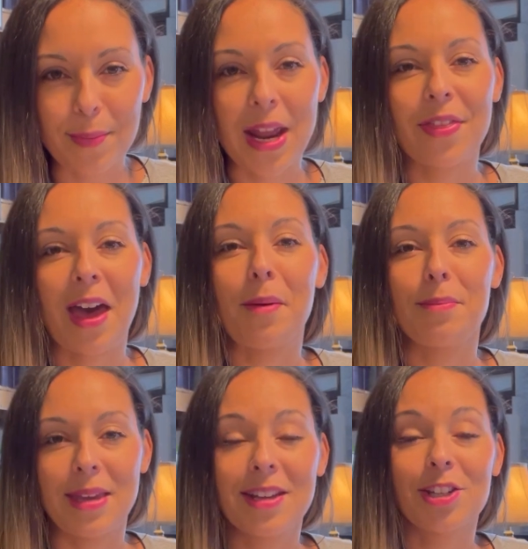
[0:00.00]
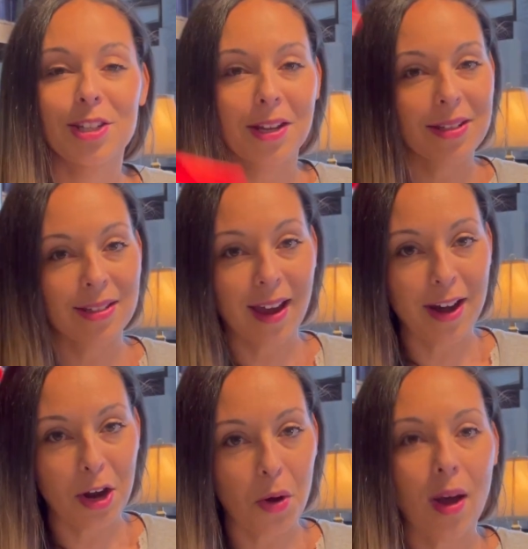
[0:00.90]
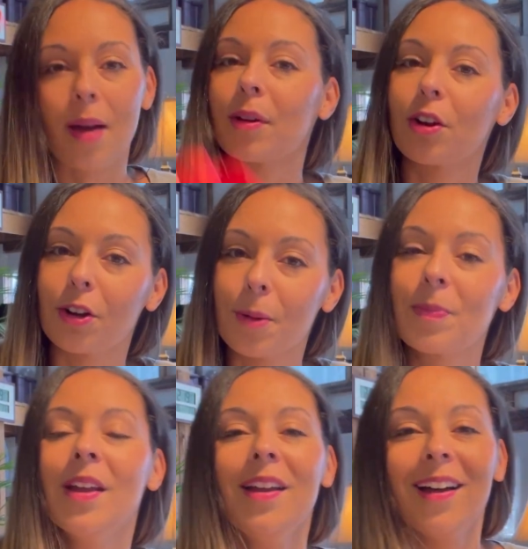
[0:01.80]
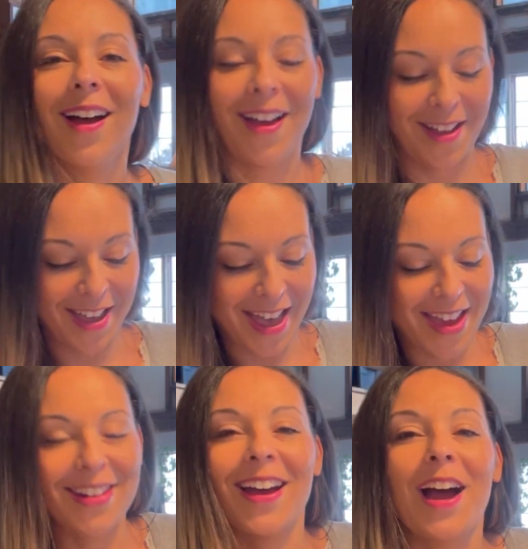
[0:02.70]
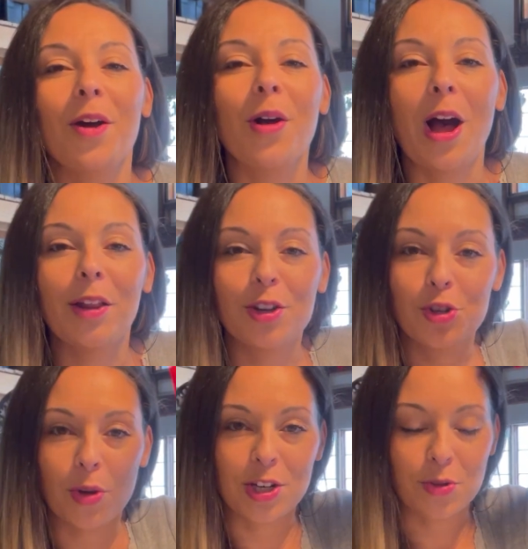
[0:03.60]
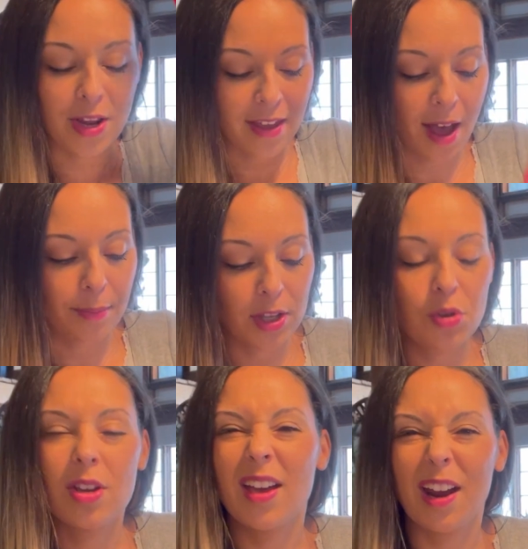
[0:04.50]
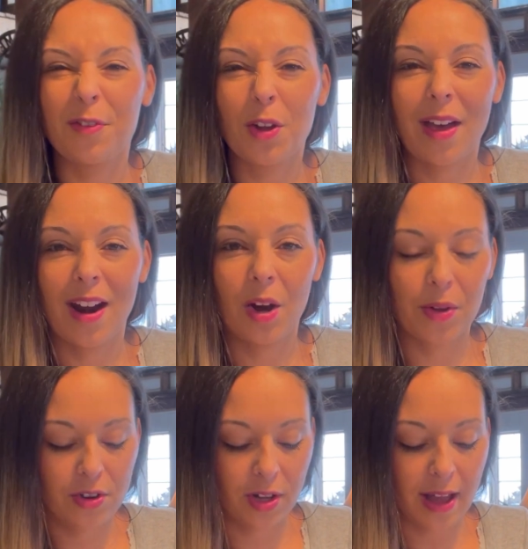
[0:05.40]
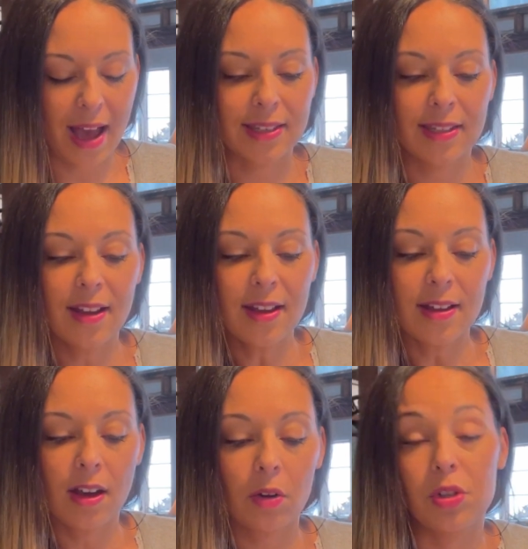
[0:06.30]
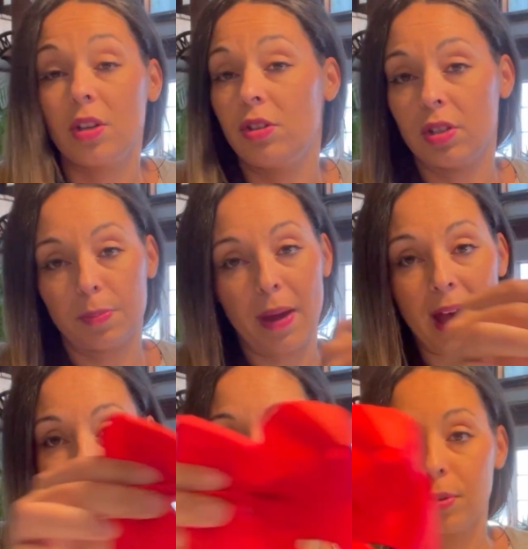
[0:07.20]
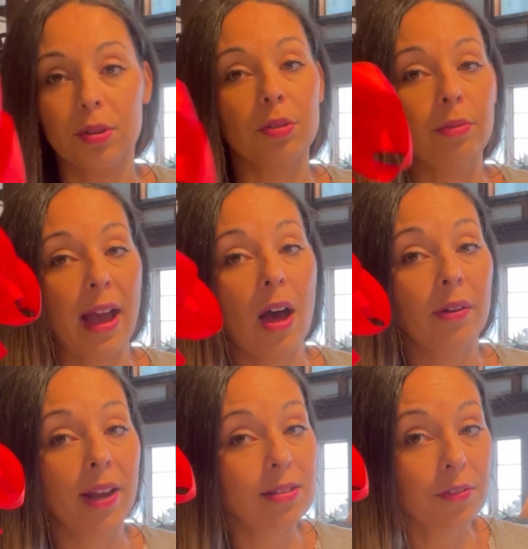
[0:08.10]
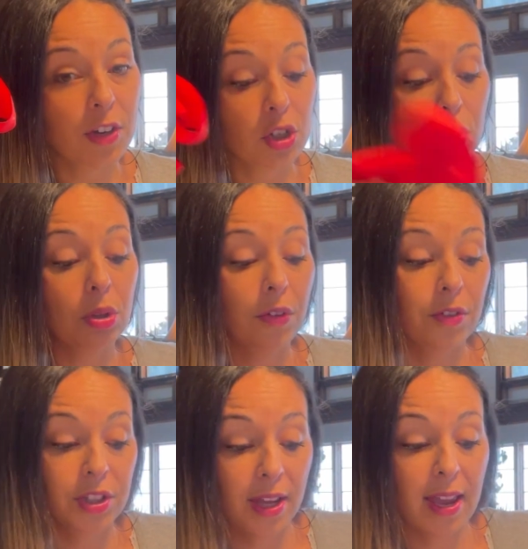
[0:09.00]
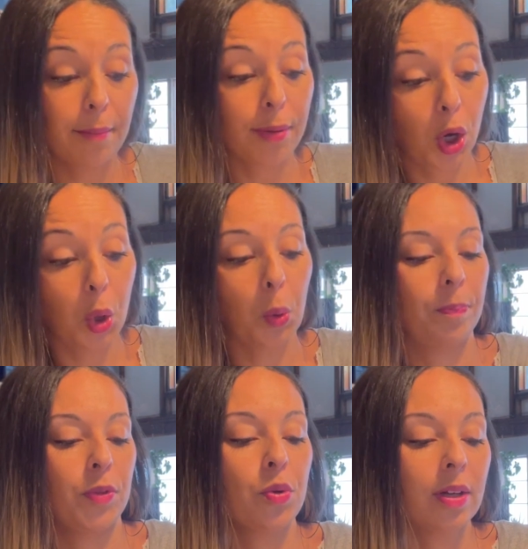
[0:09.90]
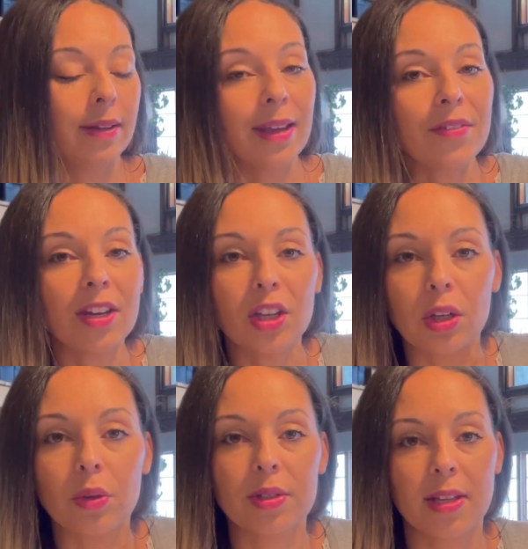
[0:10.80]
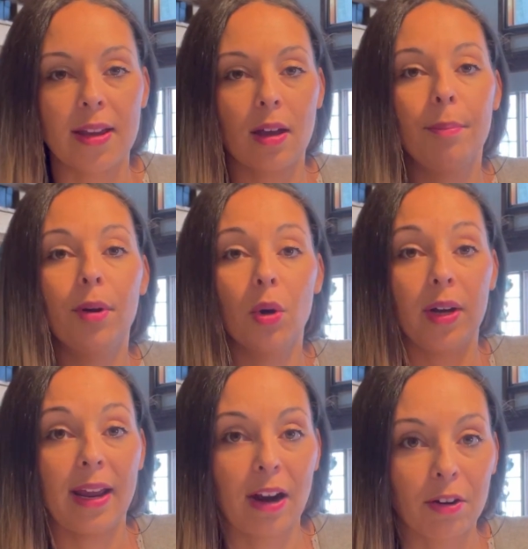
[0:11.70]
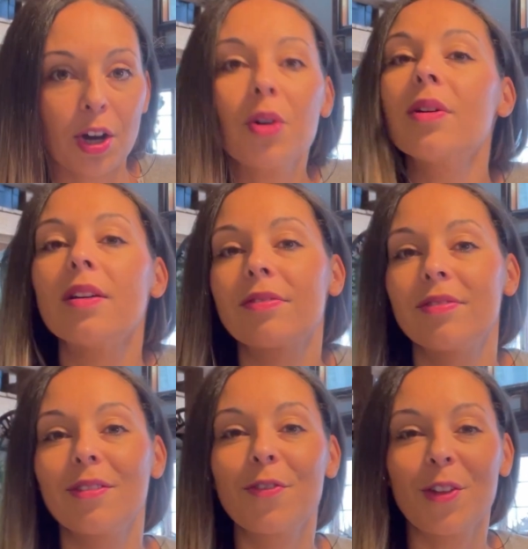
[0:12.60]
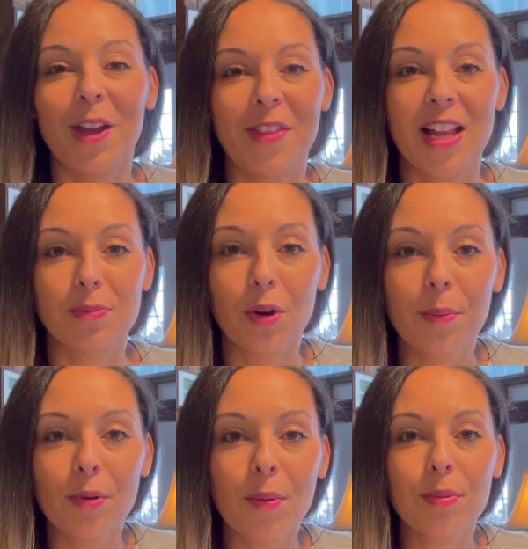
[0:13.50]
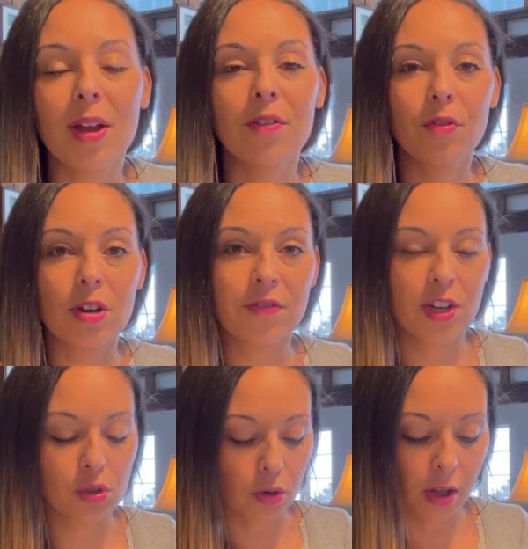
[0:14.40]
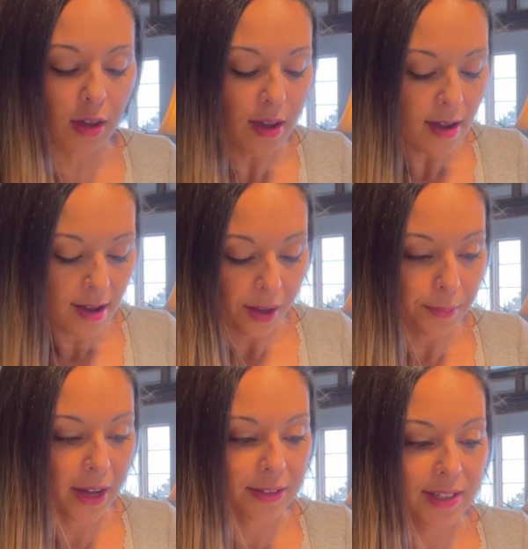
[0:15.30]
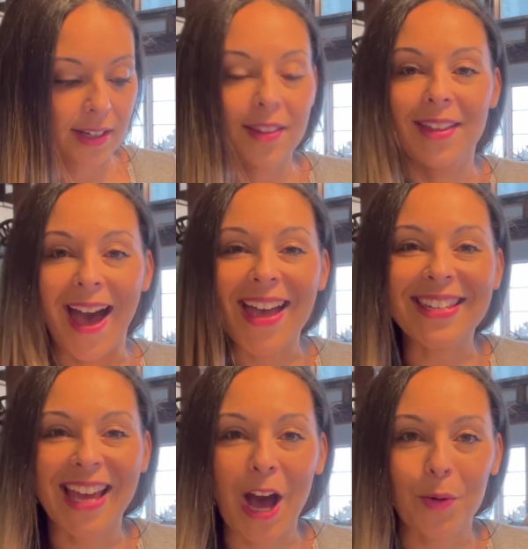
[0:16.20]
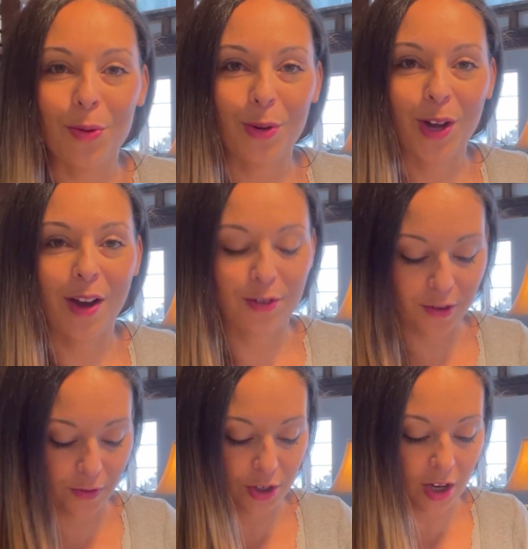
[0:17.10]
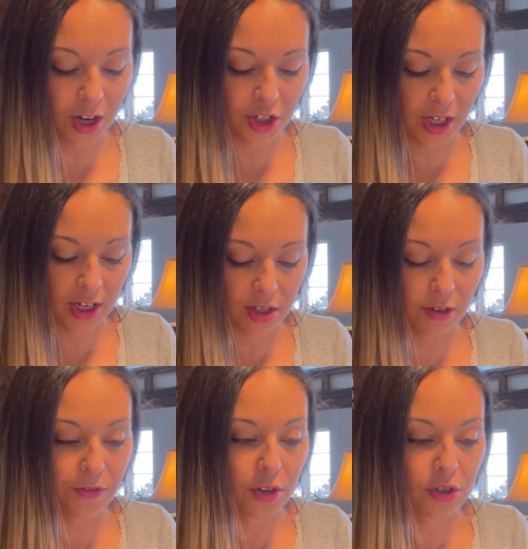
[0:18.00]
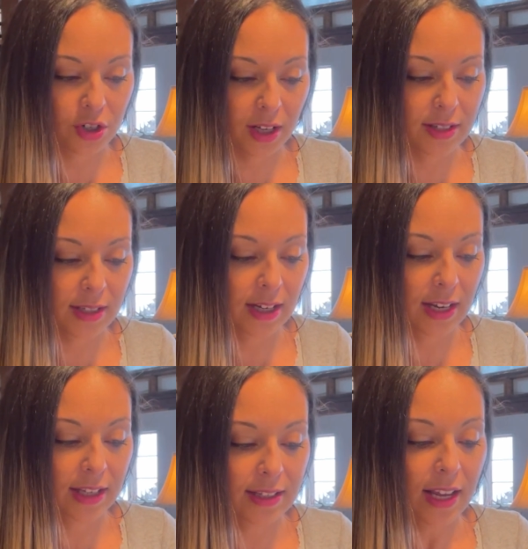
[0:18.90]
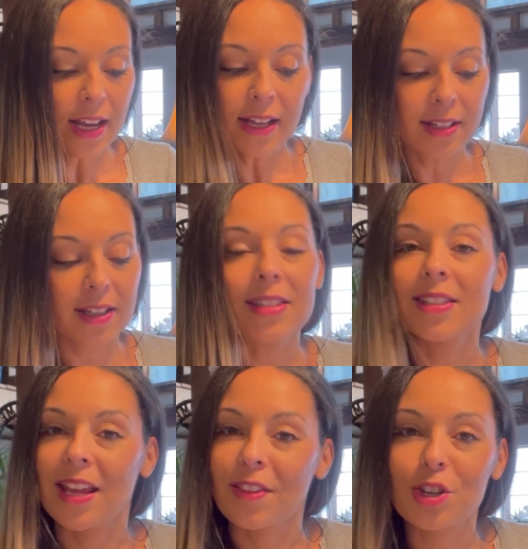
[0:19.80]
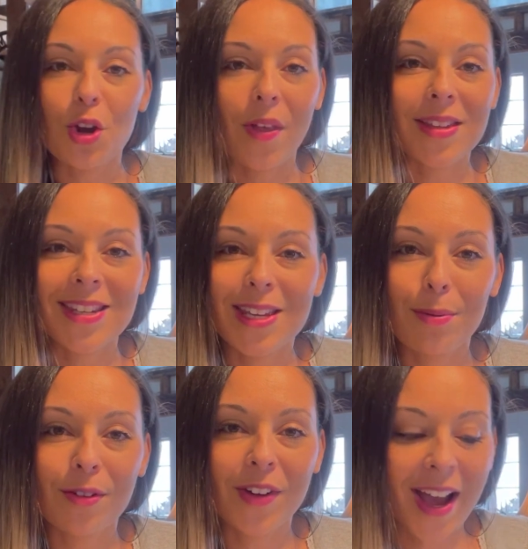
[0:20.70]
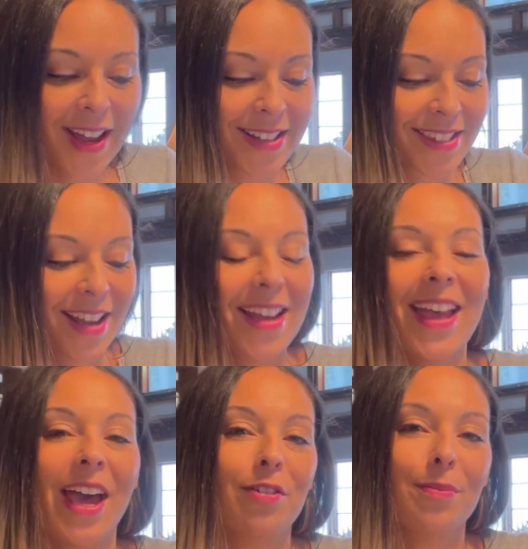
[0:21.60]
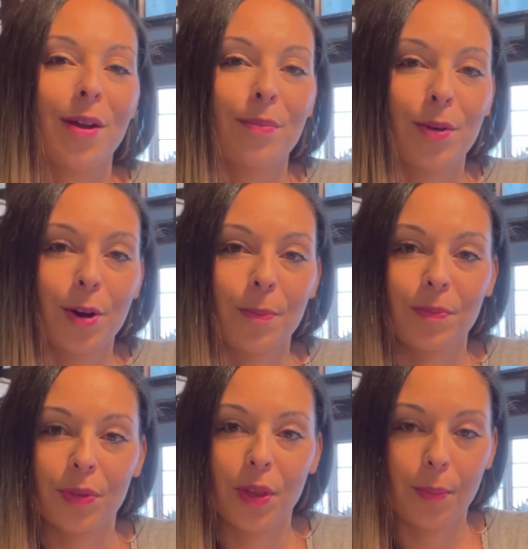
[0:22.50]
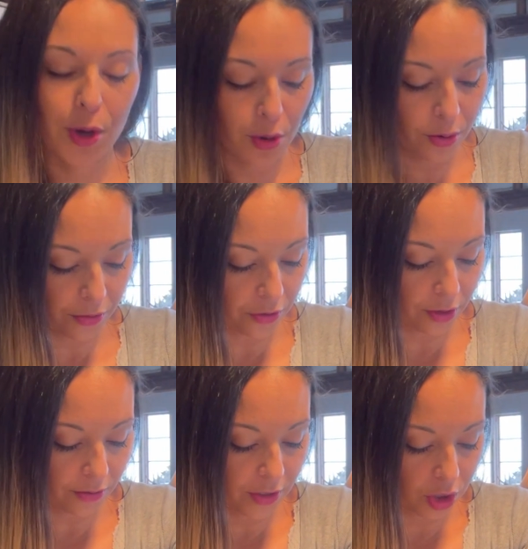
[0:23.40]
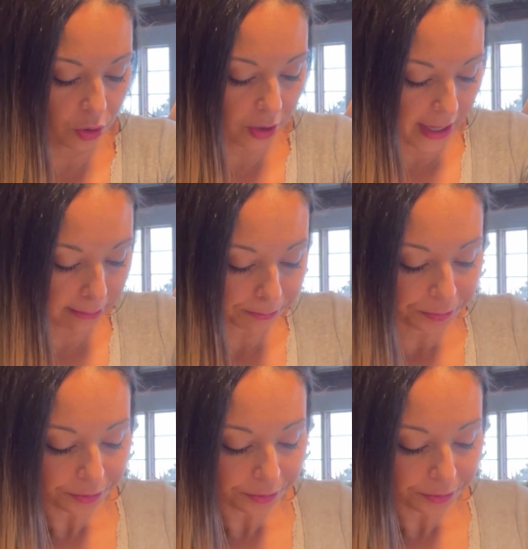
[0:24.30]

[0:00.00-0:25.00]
make that me, just because I know I'm a girl, and I'll enjoy doing that. But you can kind of fill that out with your class, or you could just pass the bow around as a visual for saying bow. You could even use like a bow and arrow if you feel like that's more appropriate for a visual. But that is how we will cover first conjugation, future tense endings. Sing the tune that CC provides, and remember the bow for a visual aid.